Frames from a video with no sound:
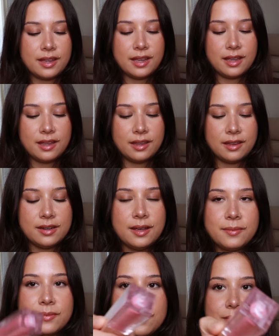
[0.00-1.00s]
And yeah,
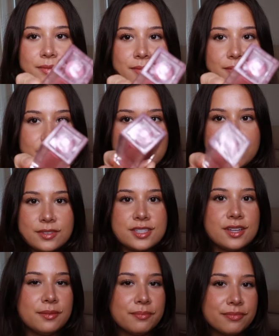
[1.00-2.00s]
it's
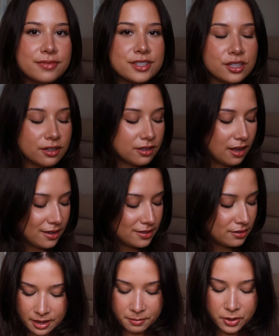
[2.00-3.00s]
good. It's a good
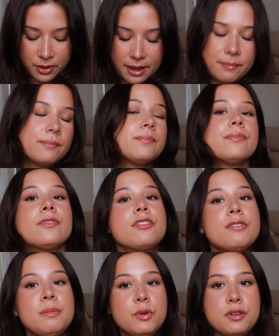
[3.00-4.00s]
gloss. Um, okay,
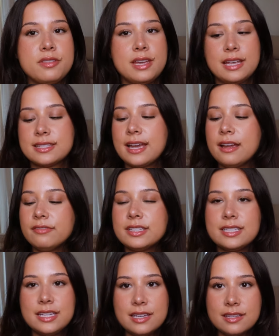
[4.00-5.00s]
Three more things. I have
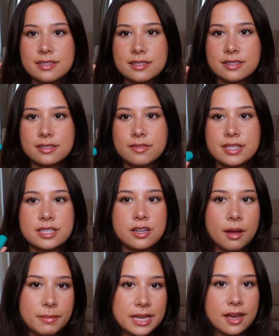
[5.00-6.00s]
Latisse. This is
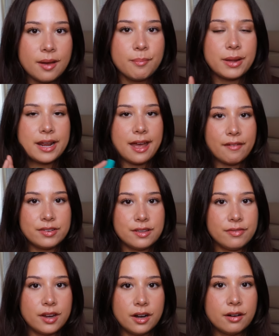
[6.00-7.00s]
not makeup, but I have it
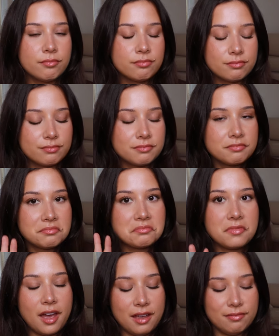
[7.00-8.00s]
in there.
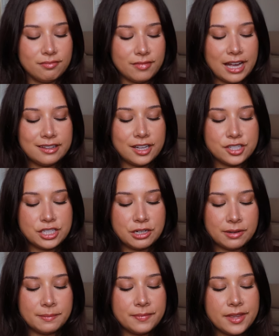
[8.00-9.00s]
Okay, eyelash
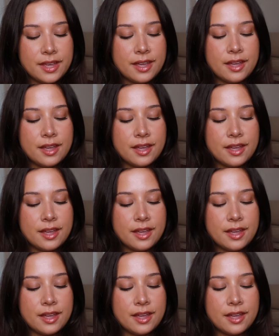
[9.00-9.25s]
serum.